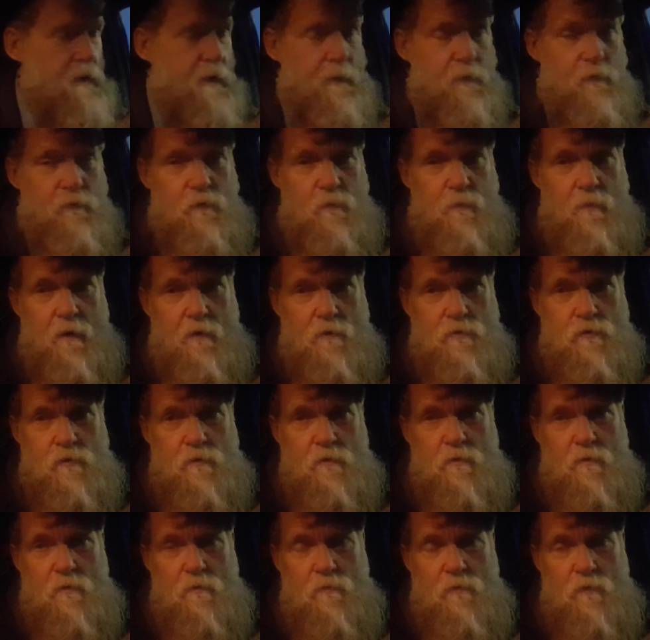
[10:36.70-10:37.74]
able to
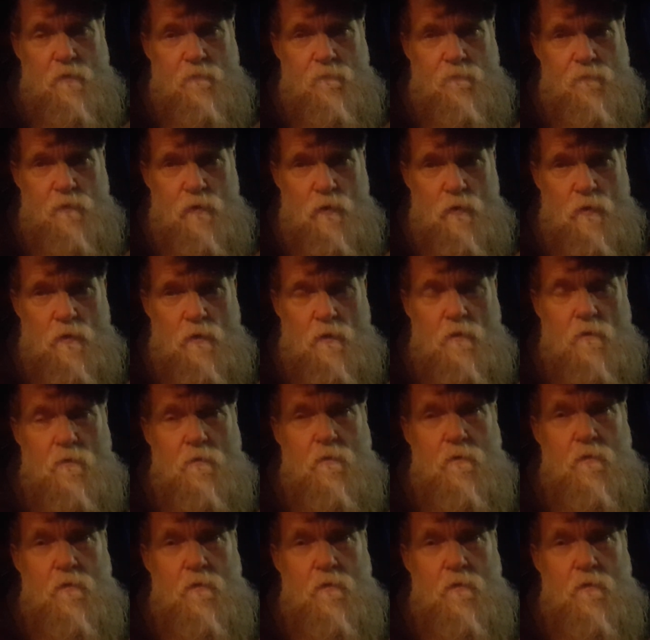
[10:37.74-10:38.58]
measure the fuel